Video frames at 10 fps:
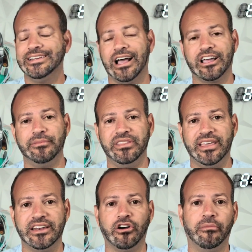Not going to be
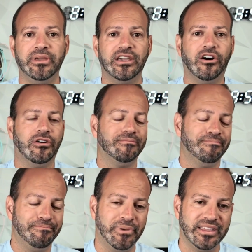the end all be all,
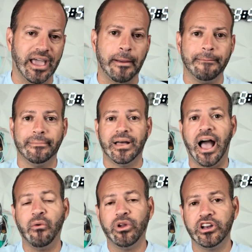but yeah.
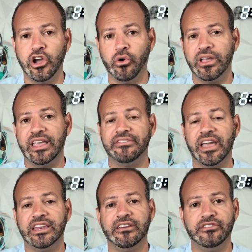I want to know if
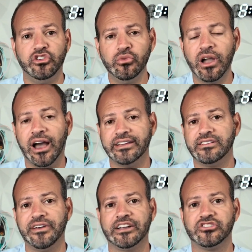any of you guys
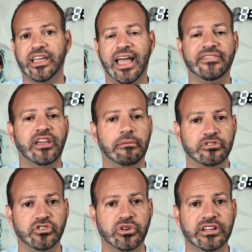have actually had the
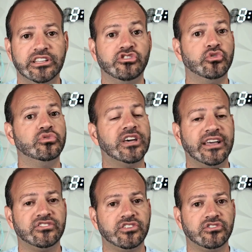opportunity to
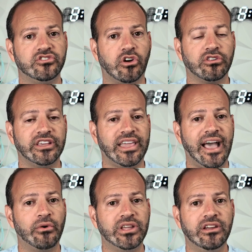test Starlink
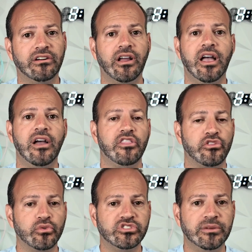out here
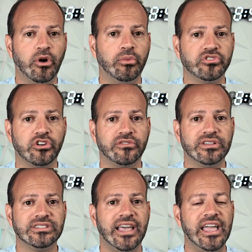through T-Mobile
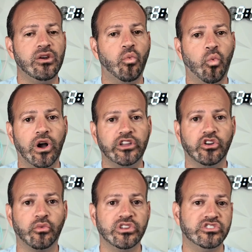service and what
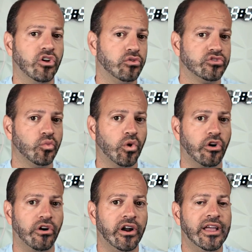your results
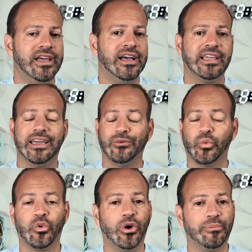were. Again,
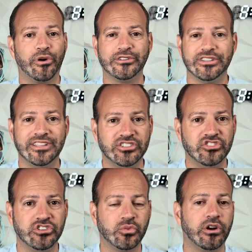we're one person. This
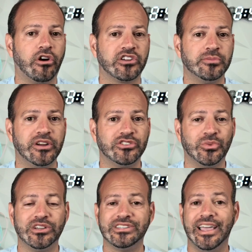is just what our experience
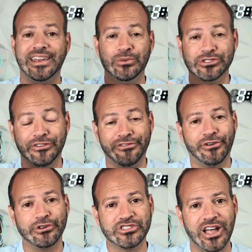was, and it was the
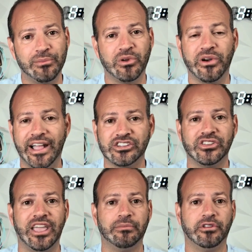first time we were
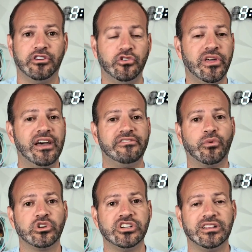actually able to do that.
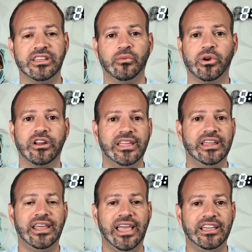Fortunately, we're
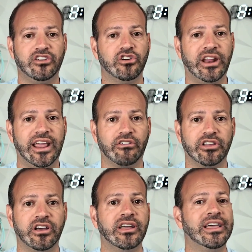in a good
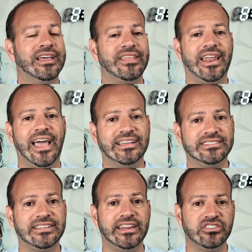area that has
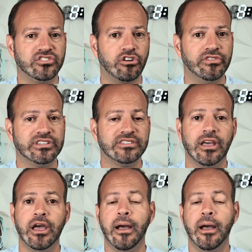steady service.